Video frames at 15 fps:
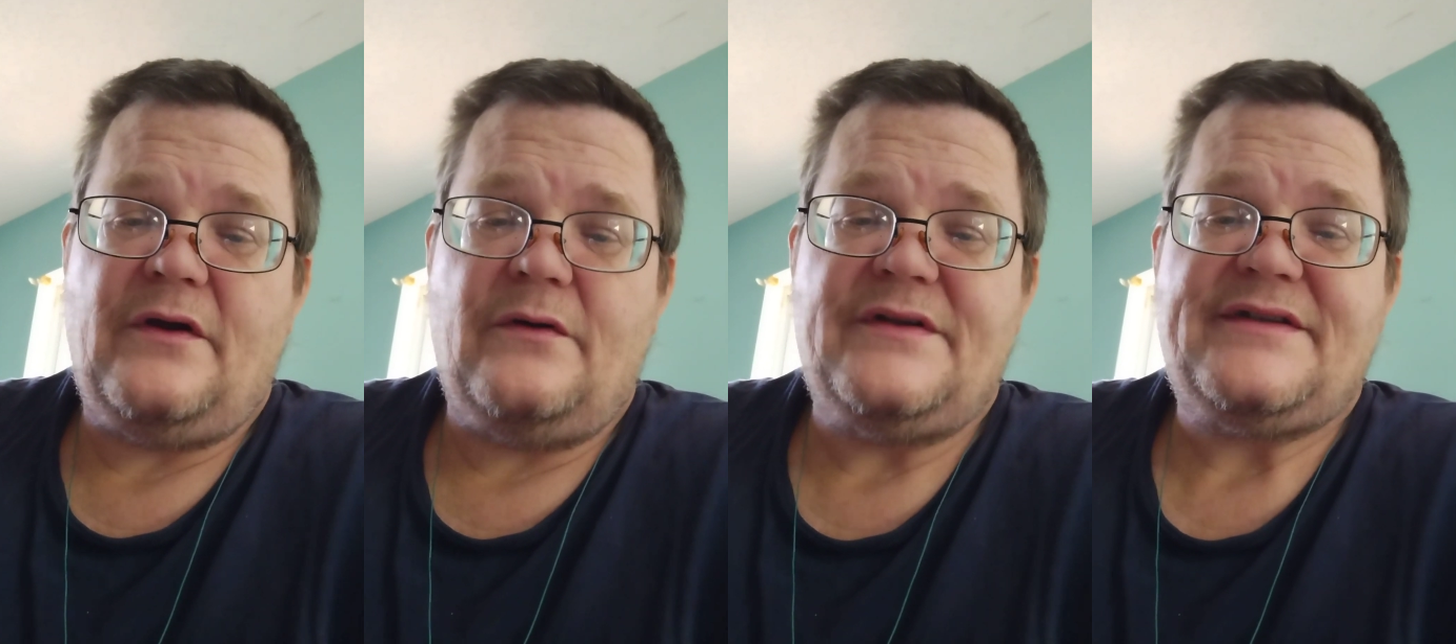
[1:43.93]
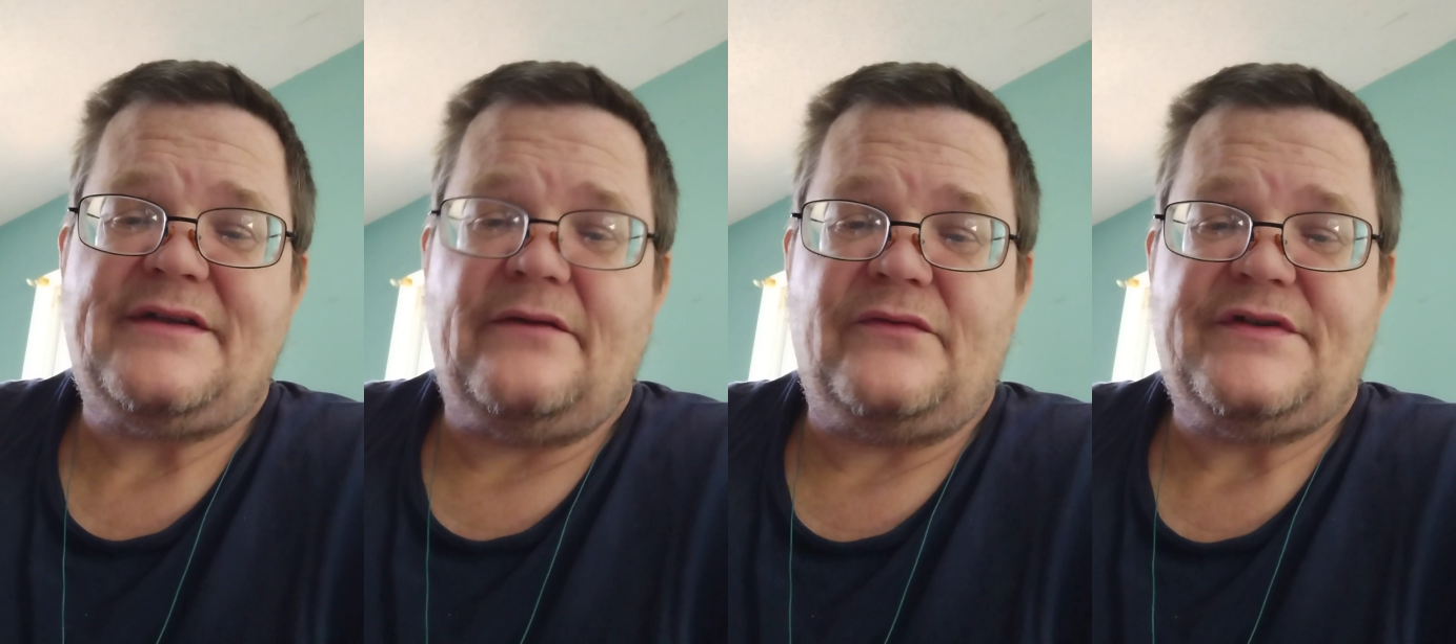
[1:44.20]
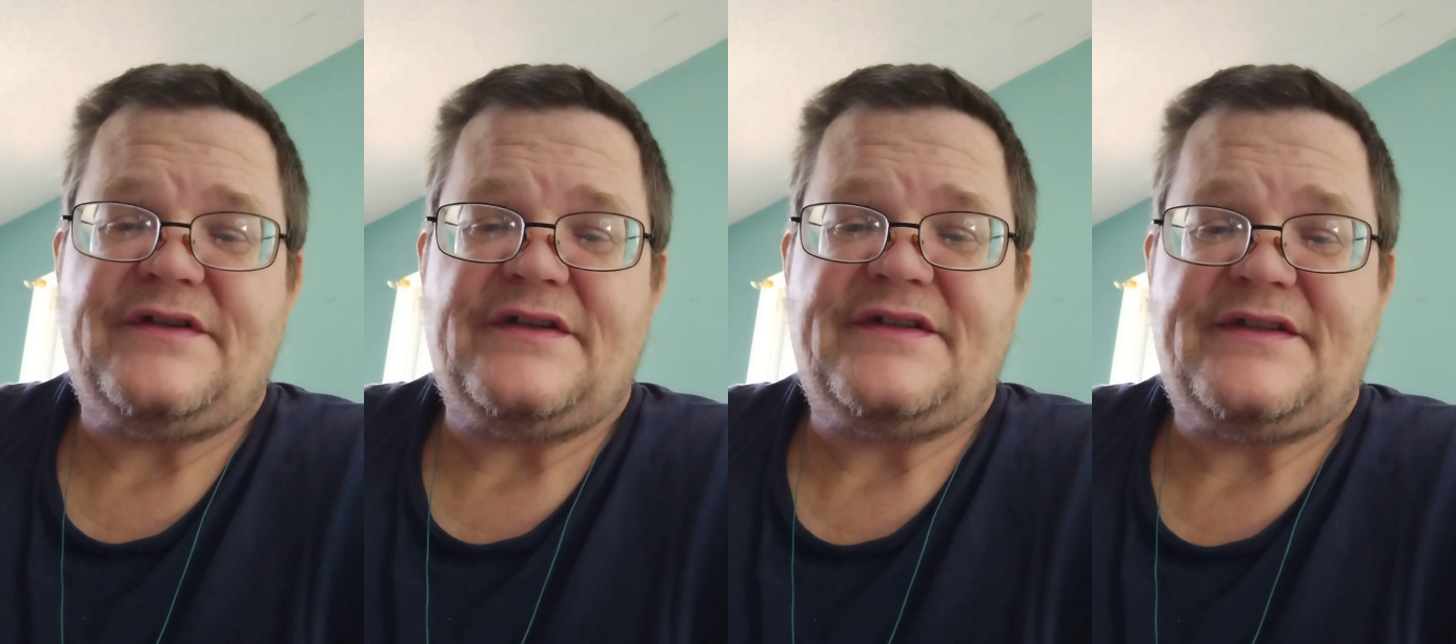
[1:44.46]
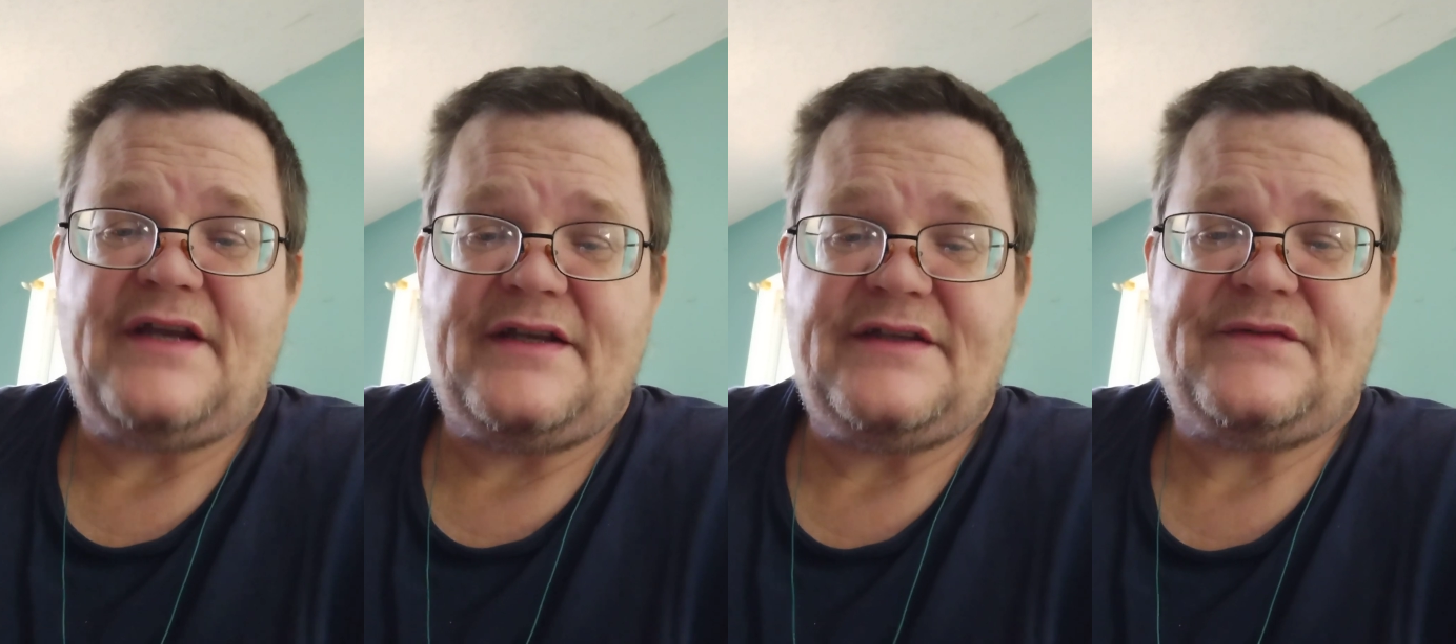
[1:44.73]
though it's never
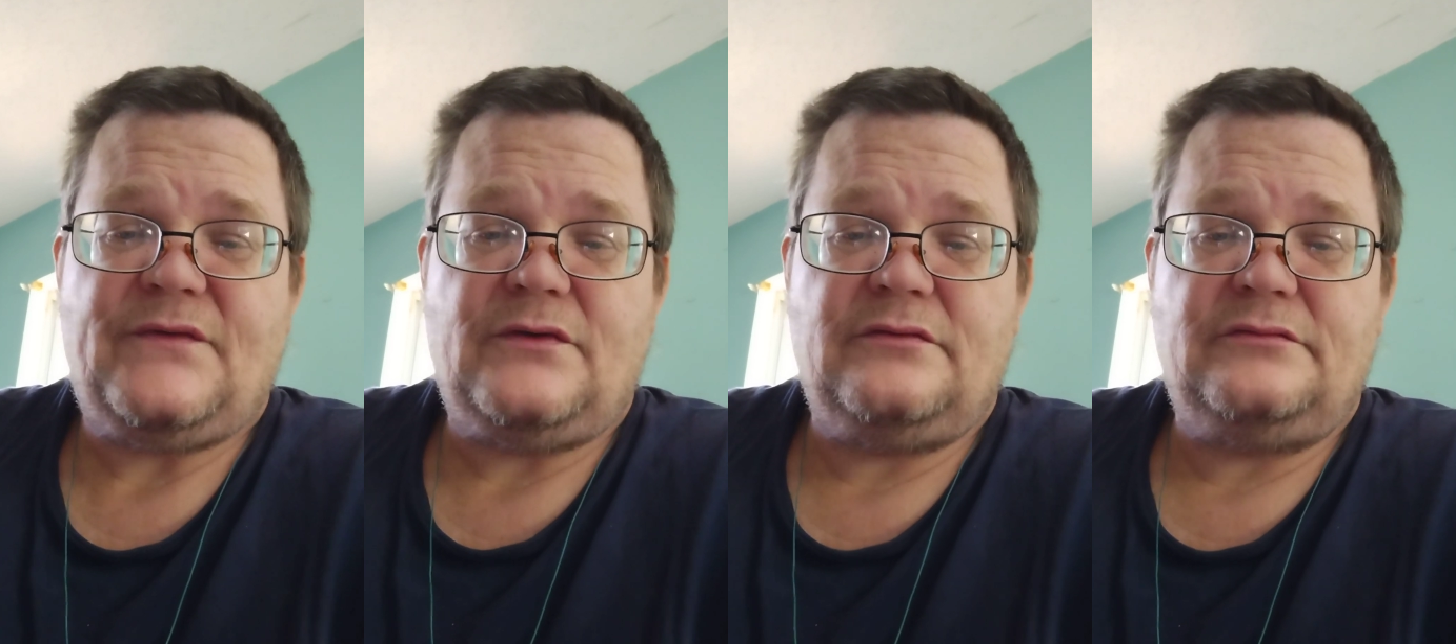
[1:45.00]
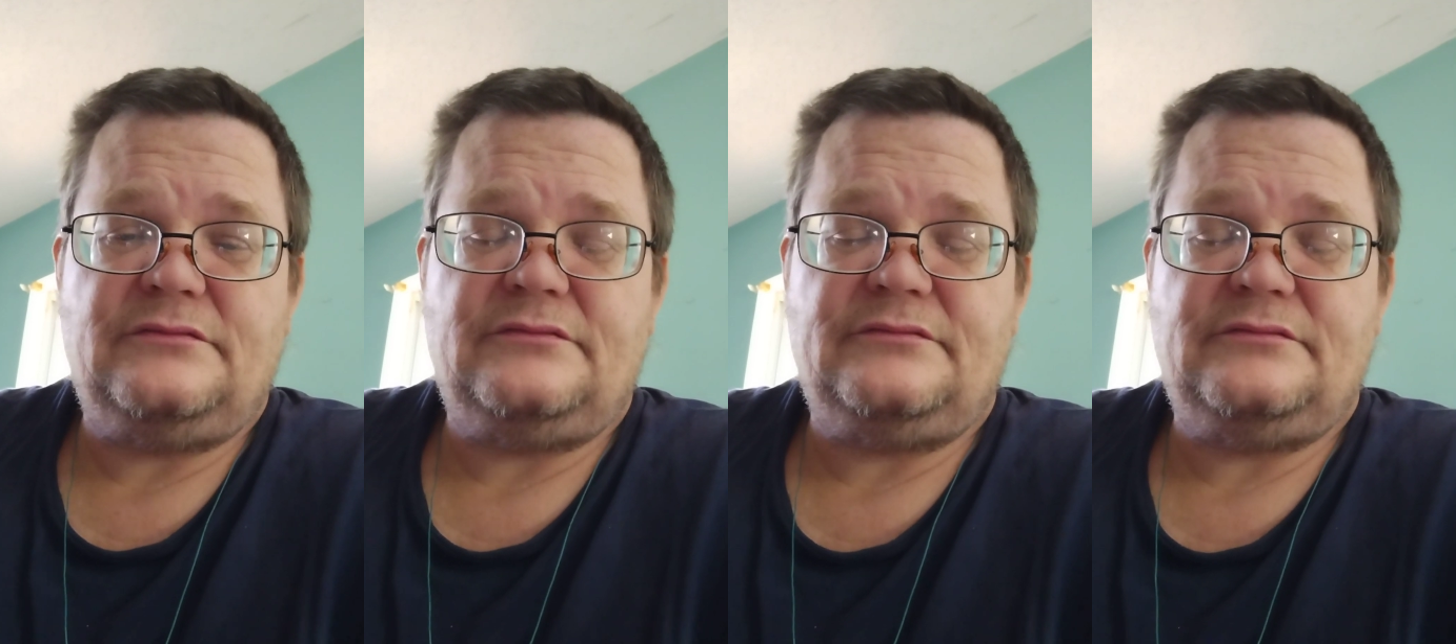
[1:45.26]
successful,